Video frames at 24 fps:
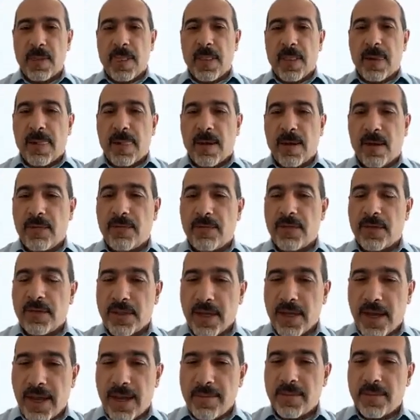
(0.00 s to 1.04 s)

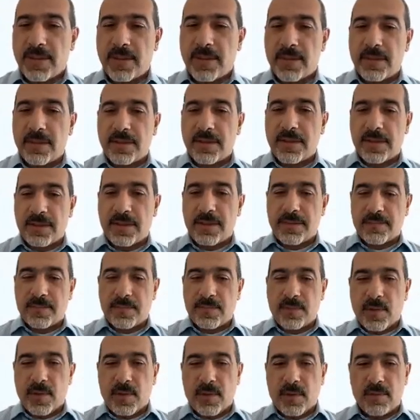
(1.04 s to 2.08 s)
oftentimes
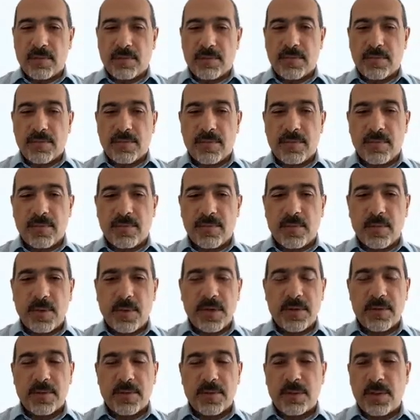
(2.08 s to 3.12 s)

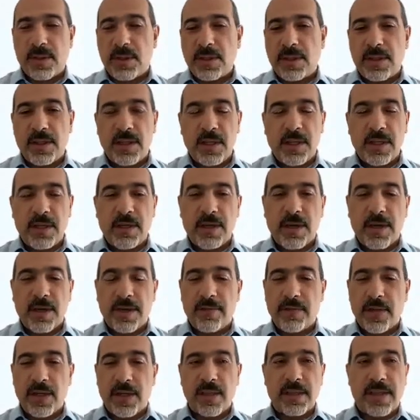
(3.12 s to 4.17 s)
we see
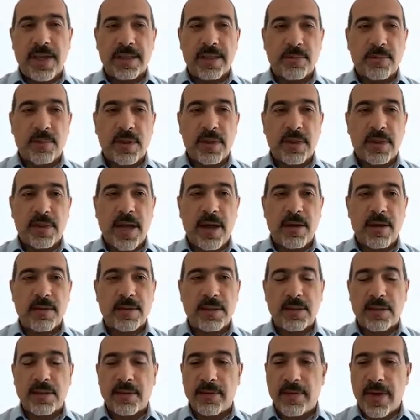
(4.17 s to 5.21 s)
VLANs with
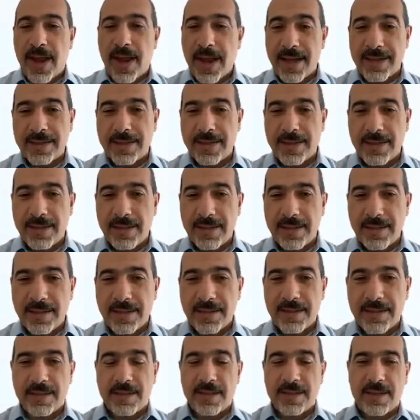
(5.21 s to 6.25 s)
thousands of assets
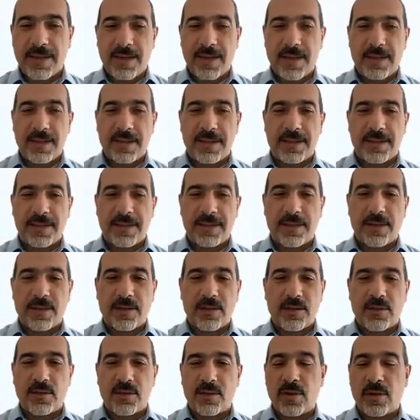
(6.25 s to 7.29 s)
and
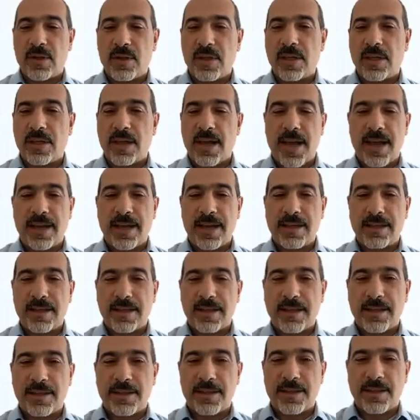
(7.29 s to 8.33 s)
controlling
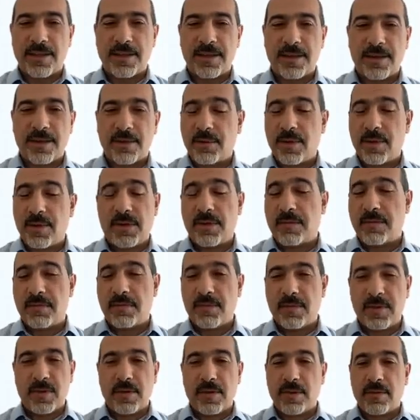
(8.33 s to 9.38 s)
access with
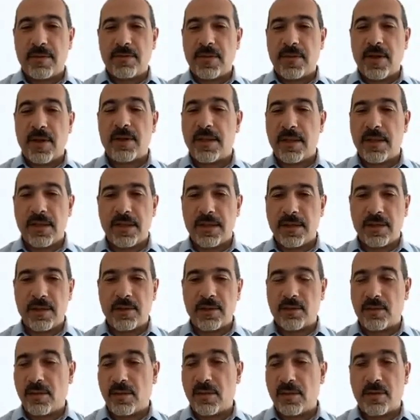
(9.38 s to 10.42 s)
very little
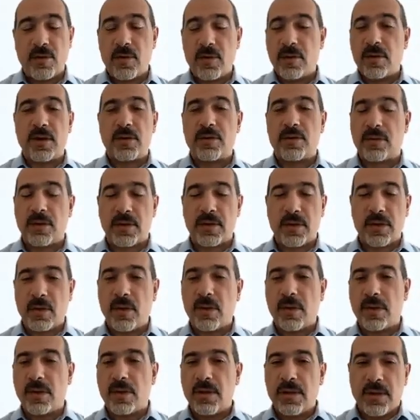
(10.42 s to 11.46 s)
control or no control at
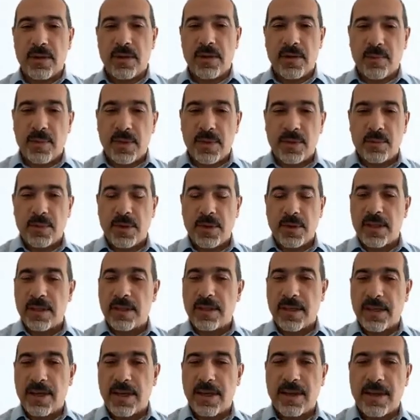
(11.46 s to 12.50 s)
all between
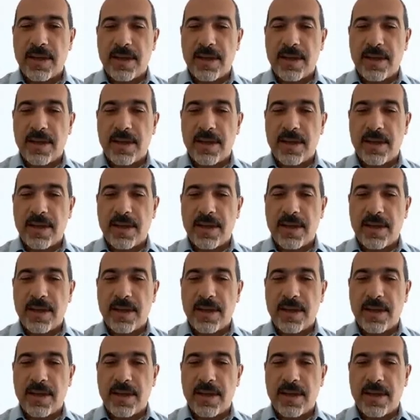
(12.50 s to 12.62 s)
the